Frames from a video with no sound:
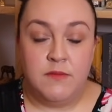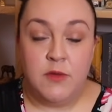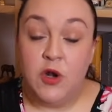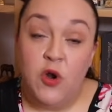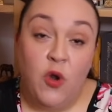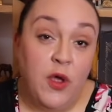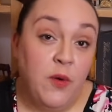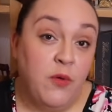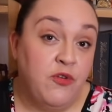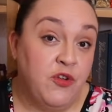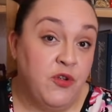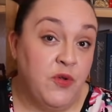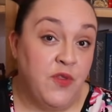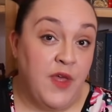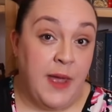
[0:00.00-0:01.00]
loyal
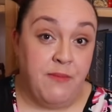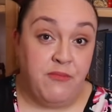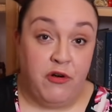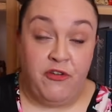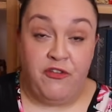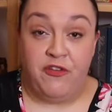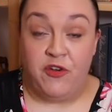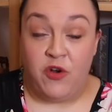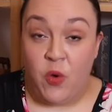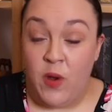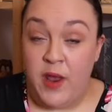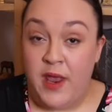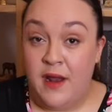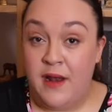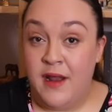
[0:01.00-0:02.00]
to their Protestant
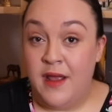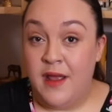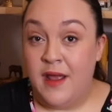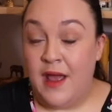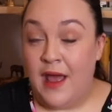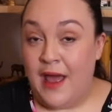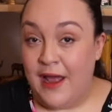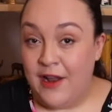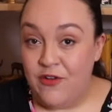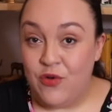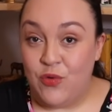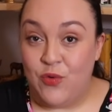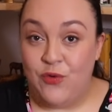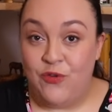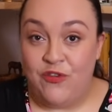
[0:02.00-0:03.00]
queen and
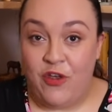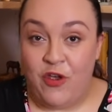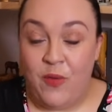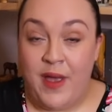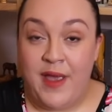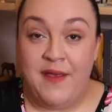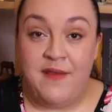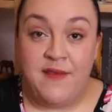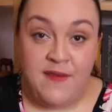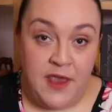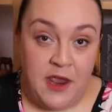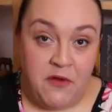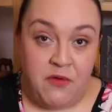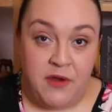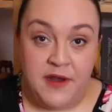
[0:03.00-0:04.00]
also a
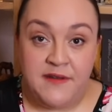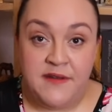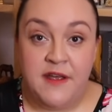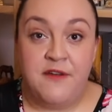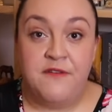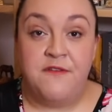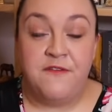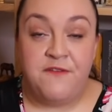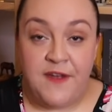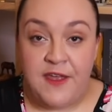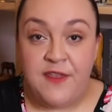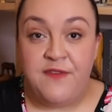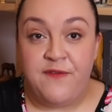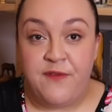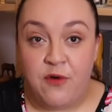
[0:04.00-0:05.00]
secret,
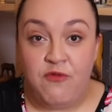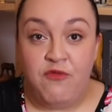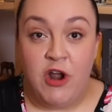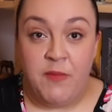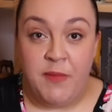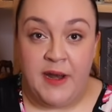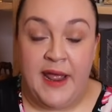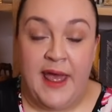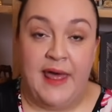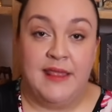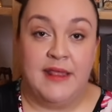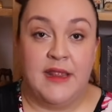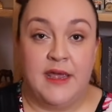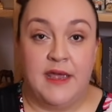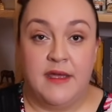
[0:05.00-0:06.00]
faithful Roman
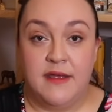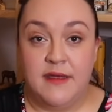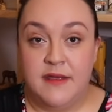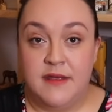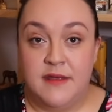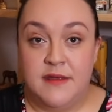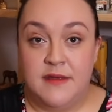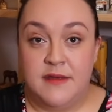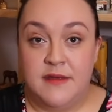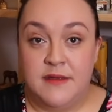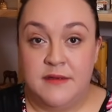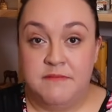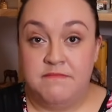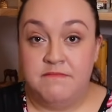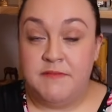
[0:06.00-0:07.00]
Catholic.
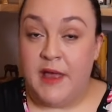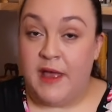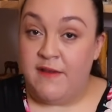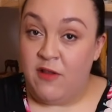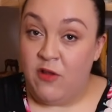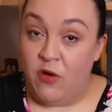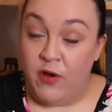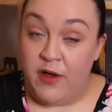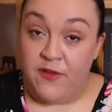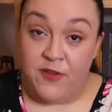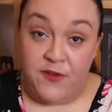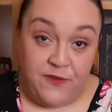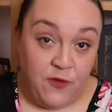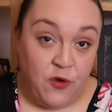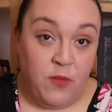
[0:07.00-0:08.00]
As long as the
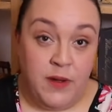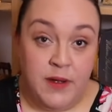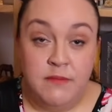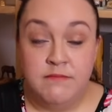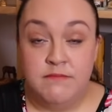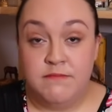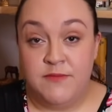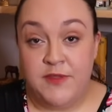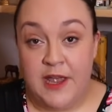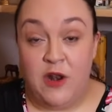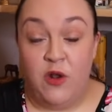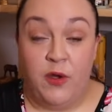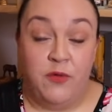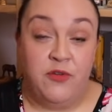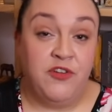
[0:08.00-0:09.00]
former, their
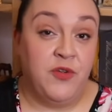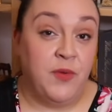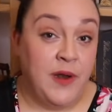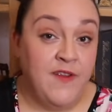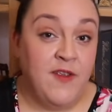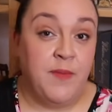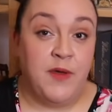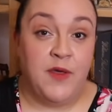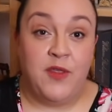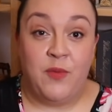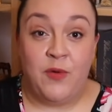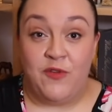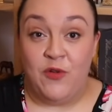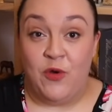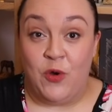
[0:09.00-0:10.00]
loyalty to Elizabeth,
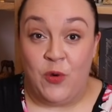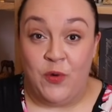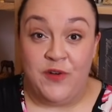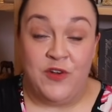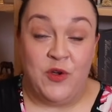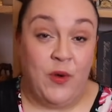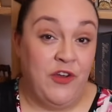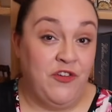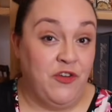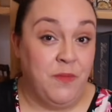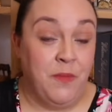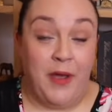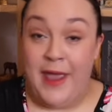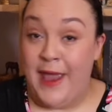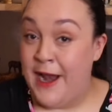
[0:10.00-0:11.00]
was not called into question
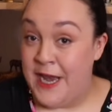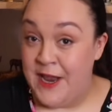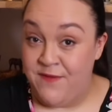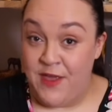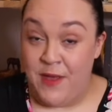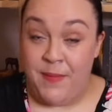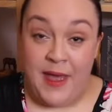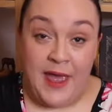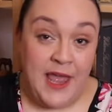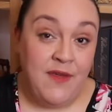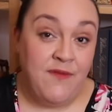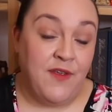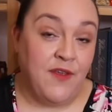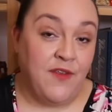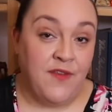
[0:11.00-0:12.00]
by any of their
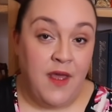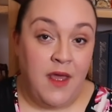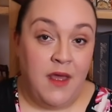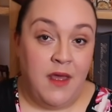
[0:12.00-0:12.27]
behaviours,